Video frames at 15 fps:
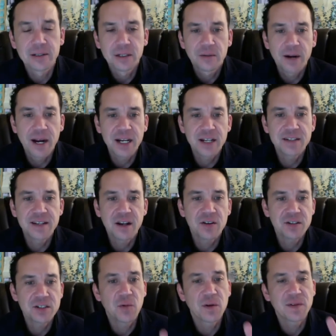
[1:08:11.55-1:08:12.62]
Right, because they
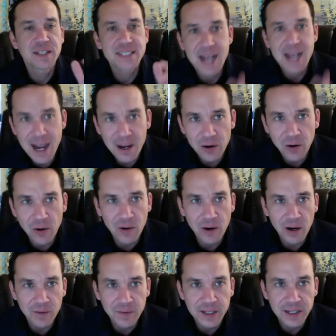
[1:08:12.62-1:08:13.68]
also want the title
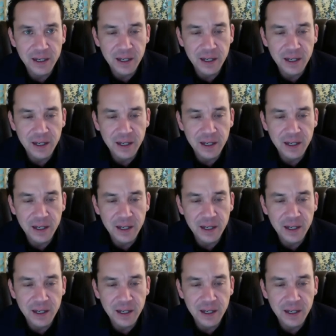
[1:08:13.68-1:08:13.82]
of the